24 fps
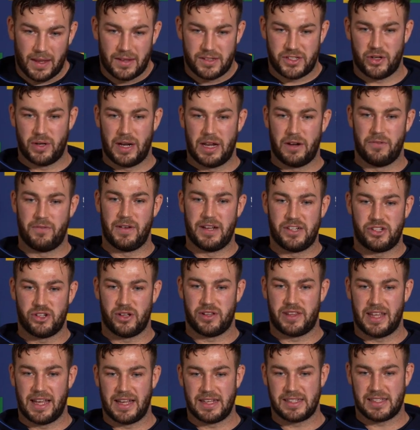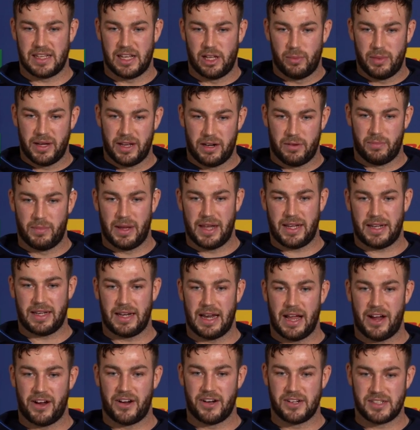doing individual things a little bit and making
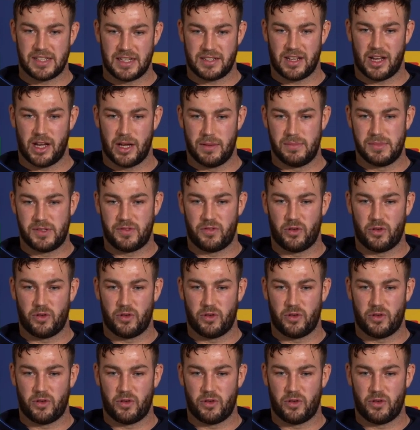errors at times,